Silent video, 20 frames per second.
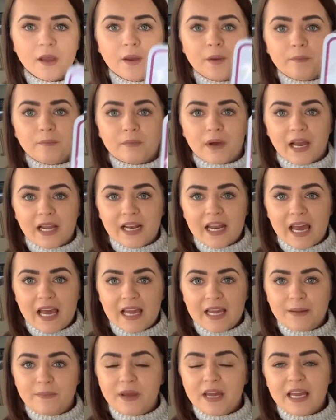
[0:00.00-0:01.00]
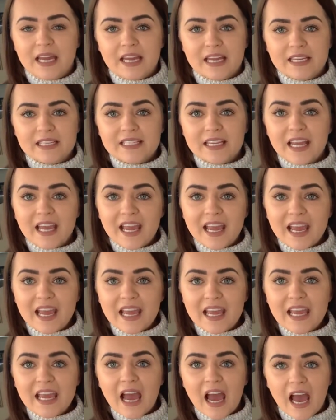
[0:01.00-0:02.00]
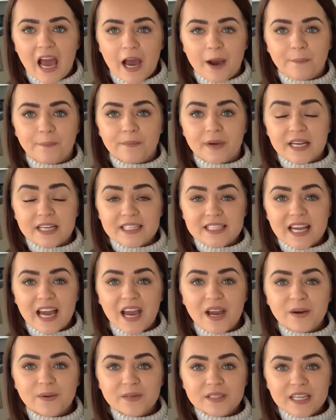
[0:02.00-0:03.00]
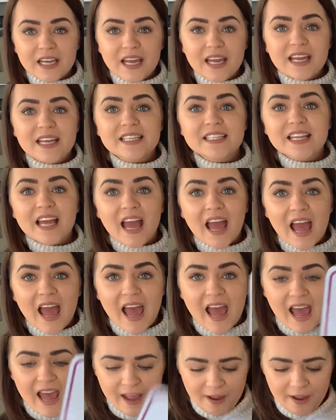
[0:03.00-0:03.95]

My name is E and my sound is E.